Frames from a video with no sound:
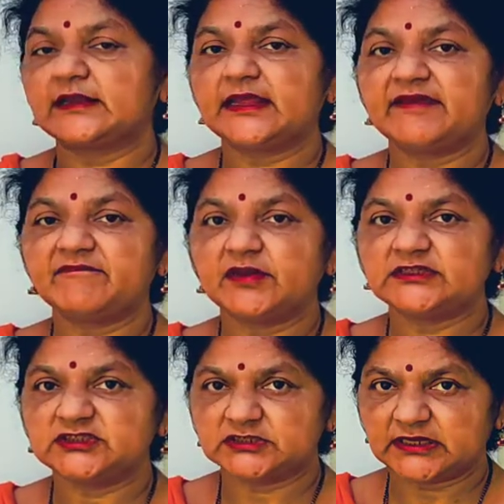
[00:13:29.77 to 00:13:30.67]
to the
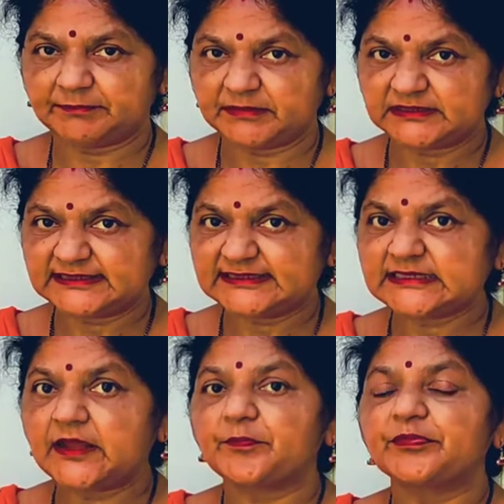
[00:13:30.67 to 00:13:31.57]
green
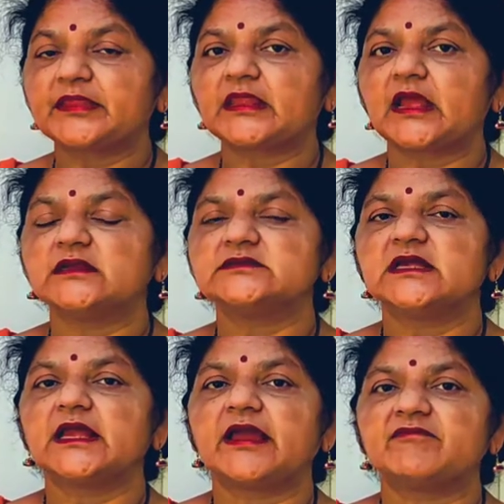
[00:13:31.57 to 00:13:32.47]
vegetables.
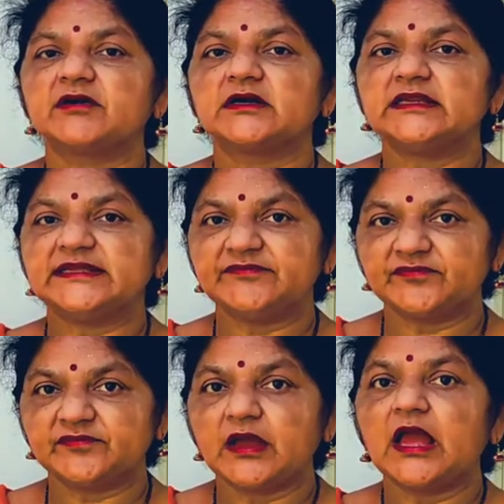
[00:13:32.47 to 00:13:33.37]
Did they ever
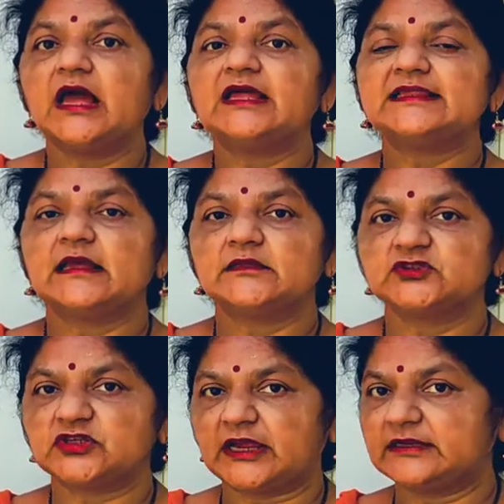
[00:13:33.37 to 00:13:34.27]
leave
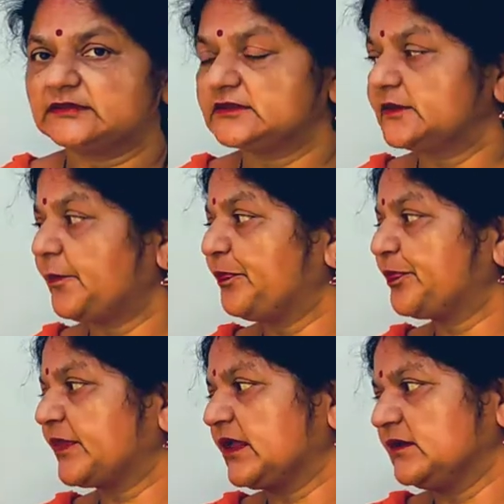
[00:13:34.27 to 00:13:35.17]
as a child
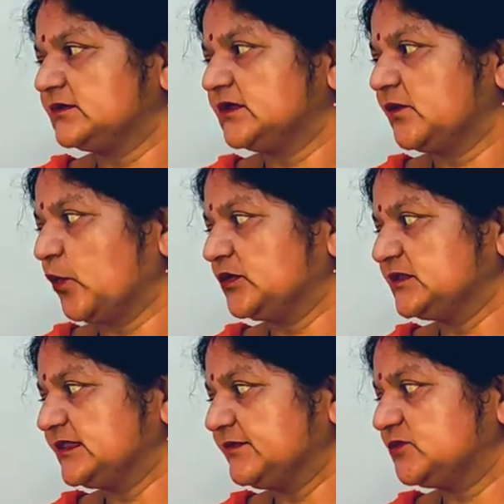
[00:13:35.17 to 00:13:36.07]
when it
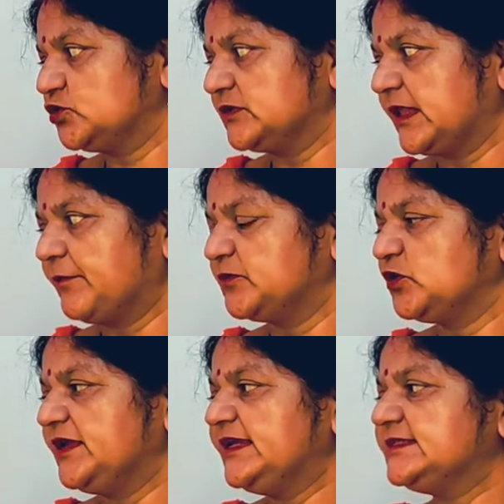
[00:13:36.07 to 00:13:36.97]
was given to
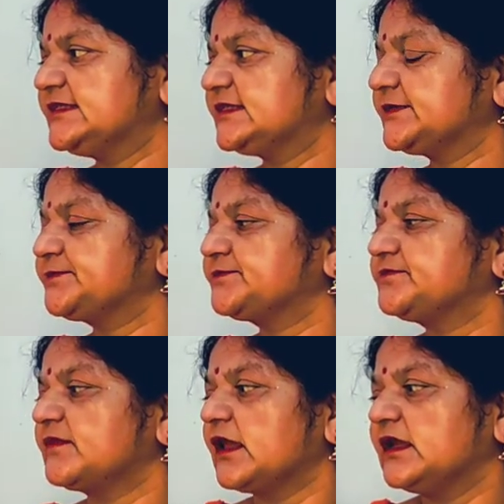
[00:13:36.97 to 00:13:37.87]
them to eat?
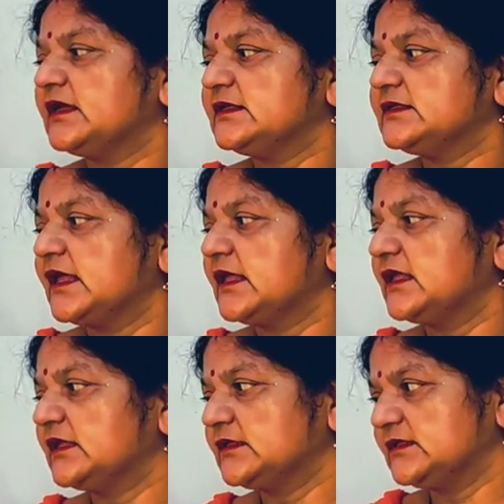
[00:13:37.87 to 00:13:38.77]

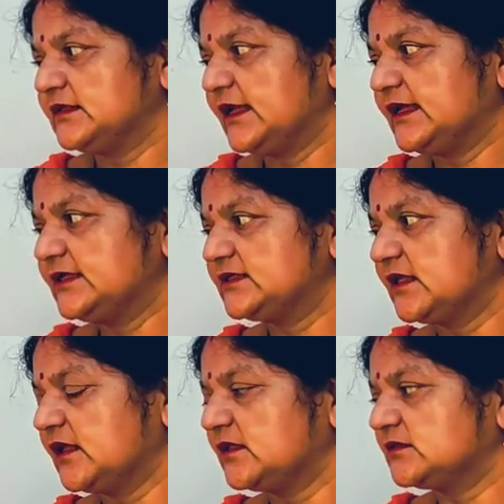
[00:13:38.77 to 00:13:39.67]
The
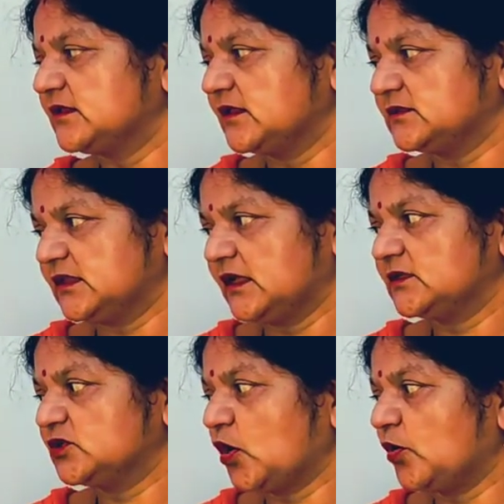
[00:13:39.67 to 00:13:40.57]
child
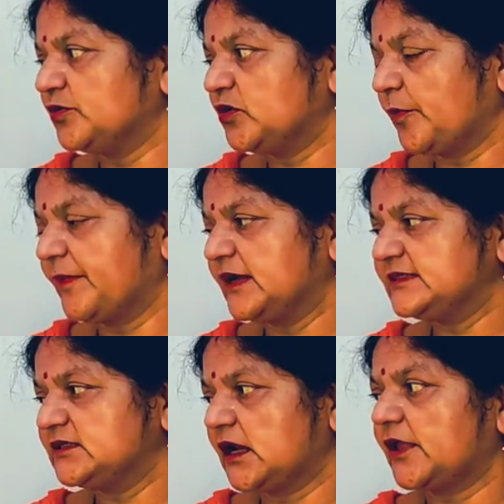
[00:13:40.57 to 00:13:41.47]
is also
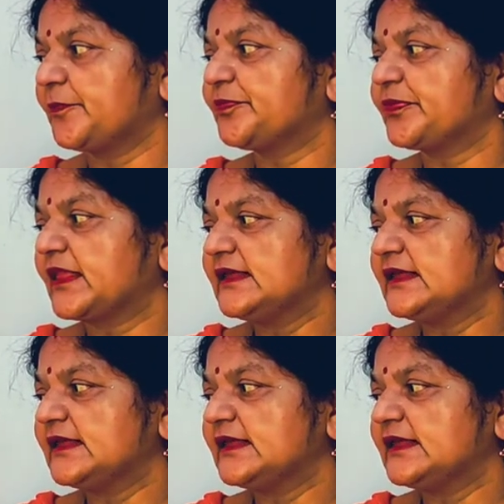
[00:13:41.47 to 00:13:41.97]
wondering,